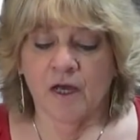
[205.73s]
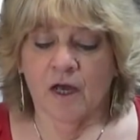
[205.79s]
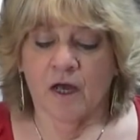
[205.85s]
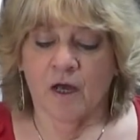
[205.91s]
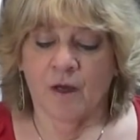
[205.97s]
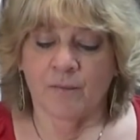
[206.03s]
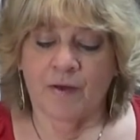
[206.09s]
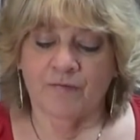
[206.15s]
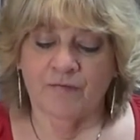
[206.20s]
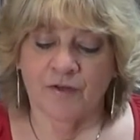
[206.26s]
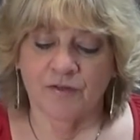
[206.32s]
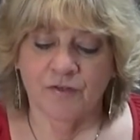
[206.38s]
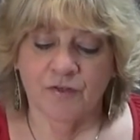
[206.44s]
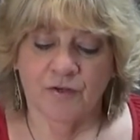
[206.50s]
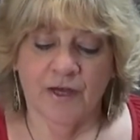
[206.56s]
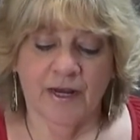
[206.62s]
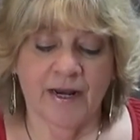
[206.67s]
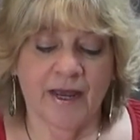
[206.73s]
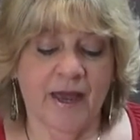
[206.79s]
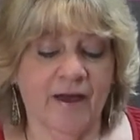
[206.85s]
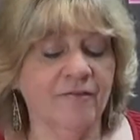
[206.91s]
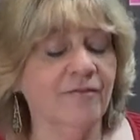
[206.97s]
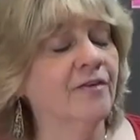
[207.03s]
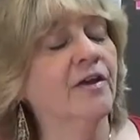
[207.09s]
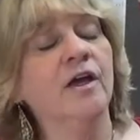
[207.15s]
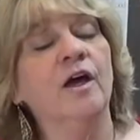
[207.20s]
Um, I've also got a
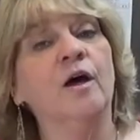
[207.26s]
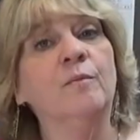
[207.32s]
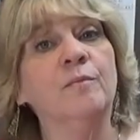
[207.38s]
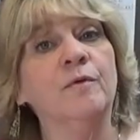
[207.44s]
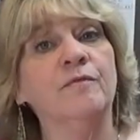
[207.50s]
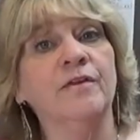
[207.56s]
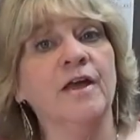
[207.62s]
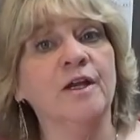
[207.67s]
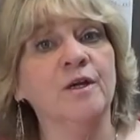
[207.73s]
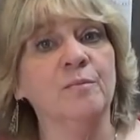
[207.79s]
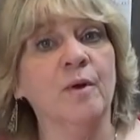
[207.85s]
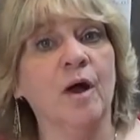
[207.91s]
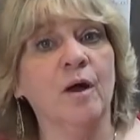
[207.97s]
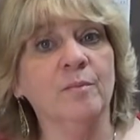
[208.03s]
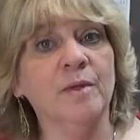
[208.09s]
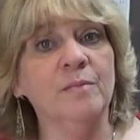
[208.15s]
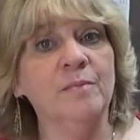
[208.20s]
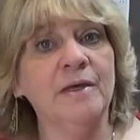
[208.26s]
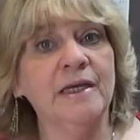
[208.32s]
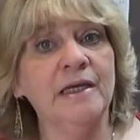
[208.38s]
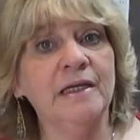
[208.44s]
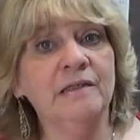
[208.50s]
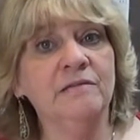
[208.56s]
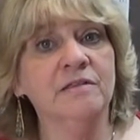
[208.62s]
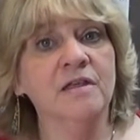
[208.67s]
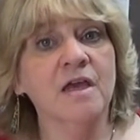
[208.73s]
half a cup of edamame
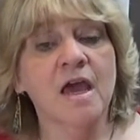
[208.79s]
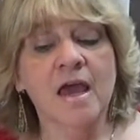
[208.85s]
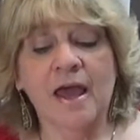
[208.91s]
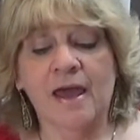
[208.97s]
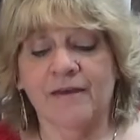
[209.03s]
beans